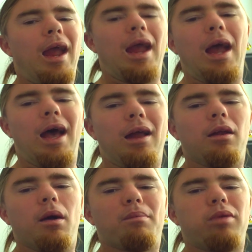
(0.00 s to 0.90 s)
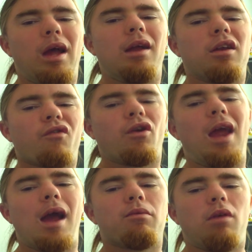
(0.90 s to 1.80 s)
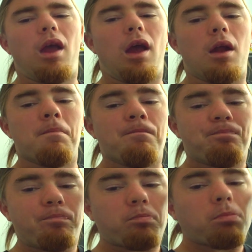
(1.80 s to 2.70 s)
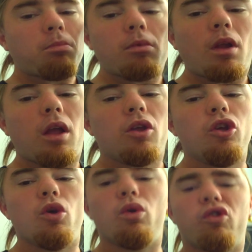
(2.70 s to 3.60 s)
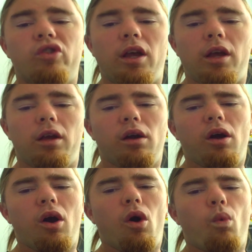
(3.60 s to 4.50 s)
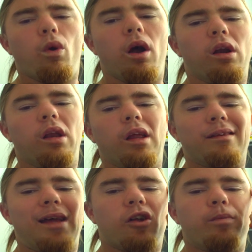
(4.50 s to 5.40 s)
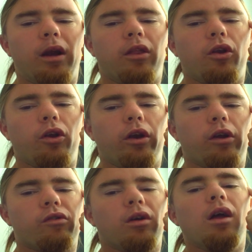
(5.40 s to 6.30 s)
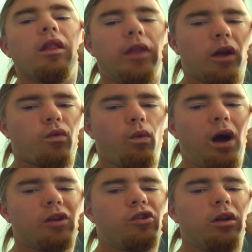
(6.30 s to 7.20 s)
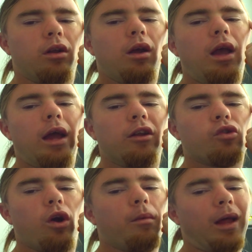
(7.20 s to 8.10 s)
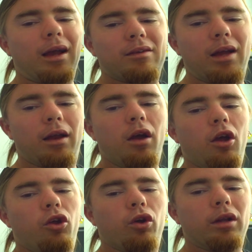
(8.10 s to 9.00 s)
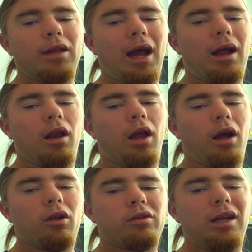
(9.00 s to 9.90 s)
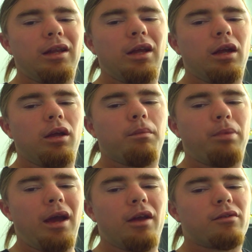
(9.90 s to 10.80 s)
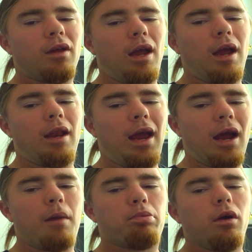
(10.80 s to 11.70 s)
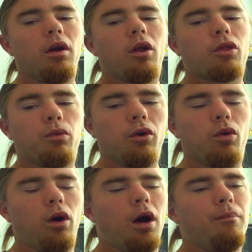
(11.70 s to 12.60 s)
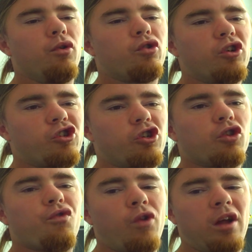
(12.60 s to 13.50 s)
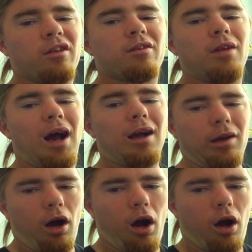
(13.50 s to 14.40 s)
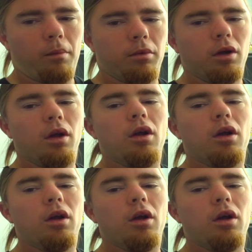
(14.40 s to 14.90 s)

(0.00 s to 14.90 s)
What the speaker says: and play in different amps, and you will see what sounds better to your ears. Thanks for watching and enjoying it. Like I said, you can get that LTD bass and amp through musiciansfriends.com.